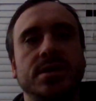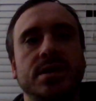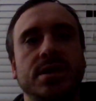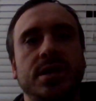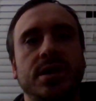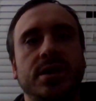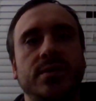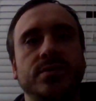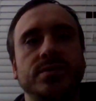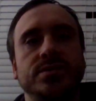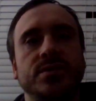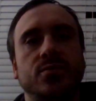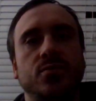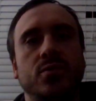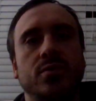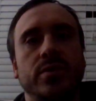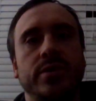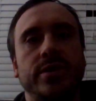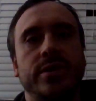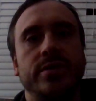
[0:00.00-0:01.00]
He was a
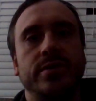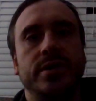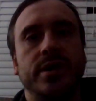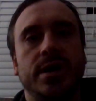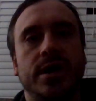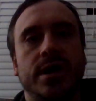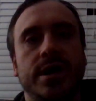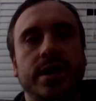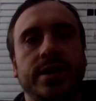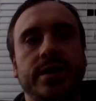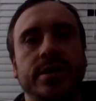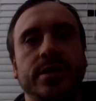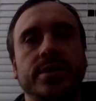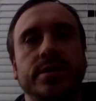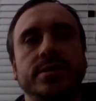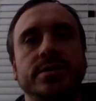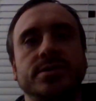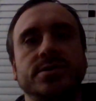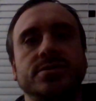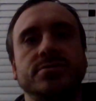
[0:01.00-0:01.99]
warrior god,
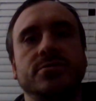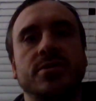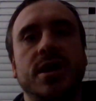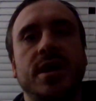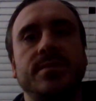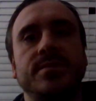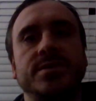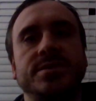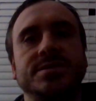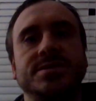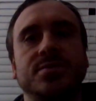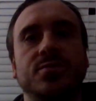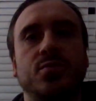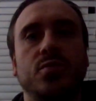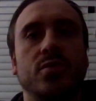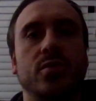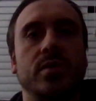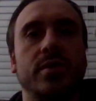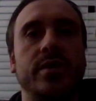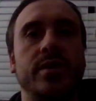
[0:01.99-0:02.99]
described as the
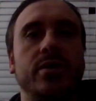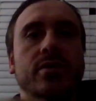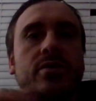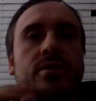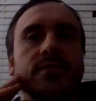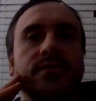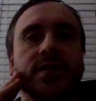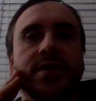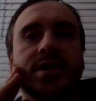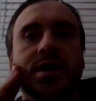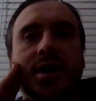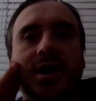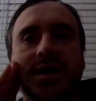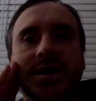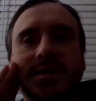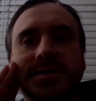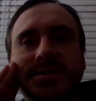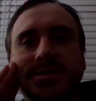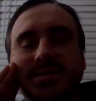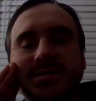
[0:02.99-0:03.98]
warrior of the
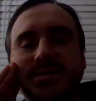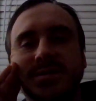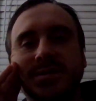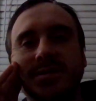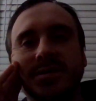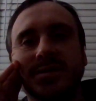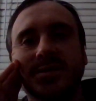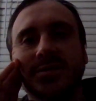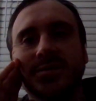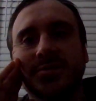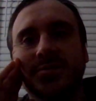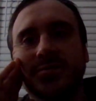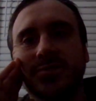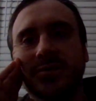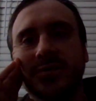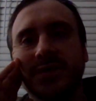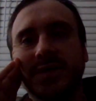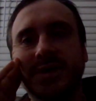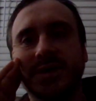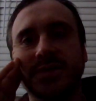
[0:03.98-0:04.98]
gods, or
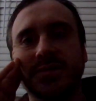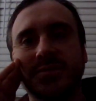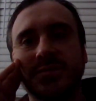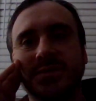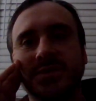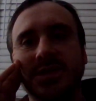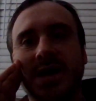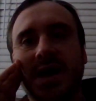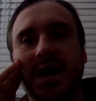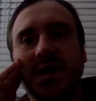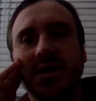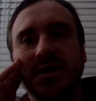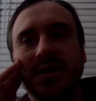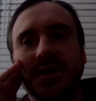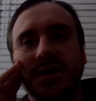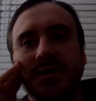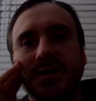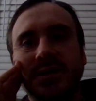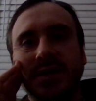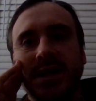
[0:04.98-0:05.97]
the Ursag
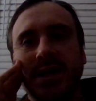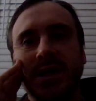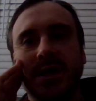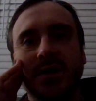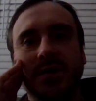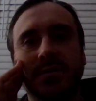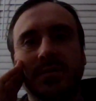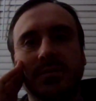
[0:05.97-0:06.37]
Ili,